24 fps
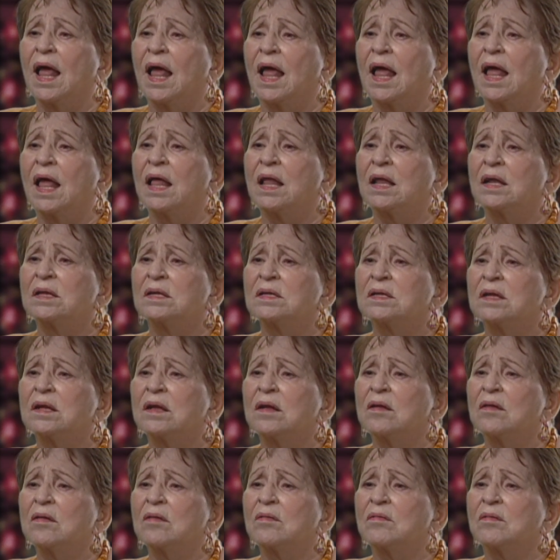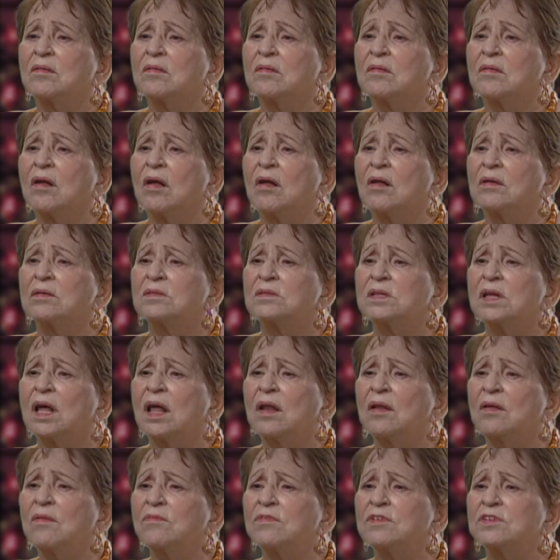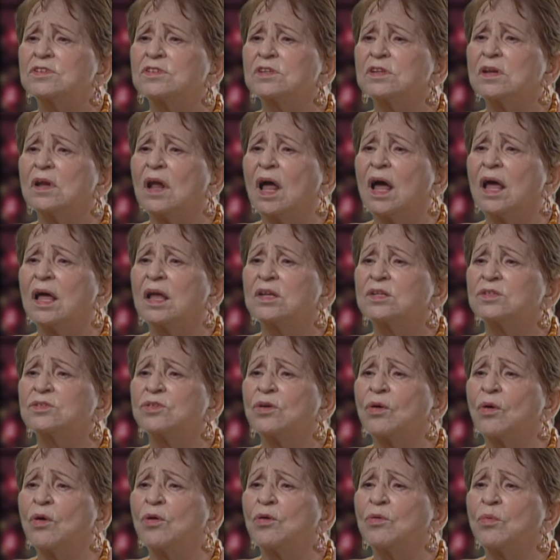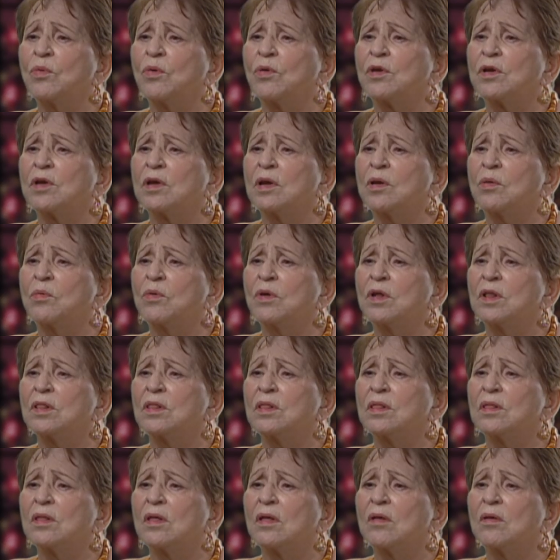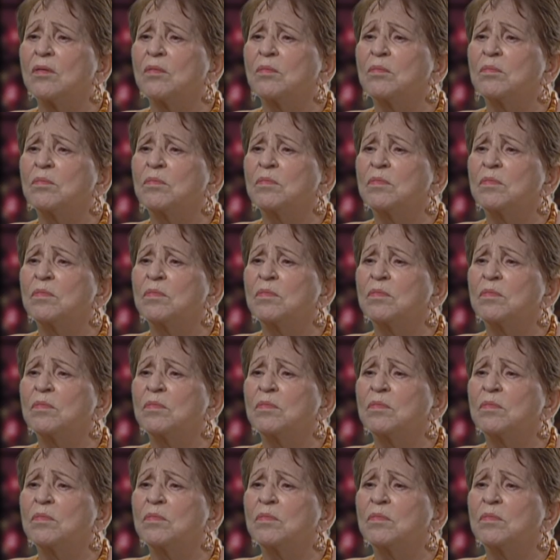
And uh, on television, I enjoyed working with. Uh,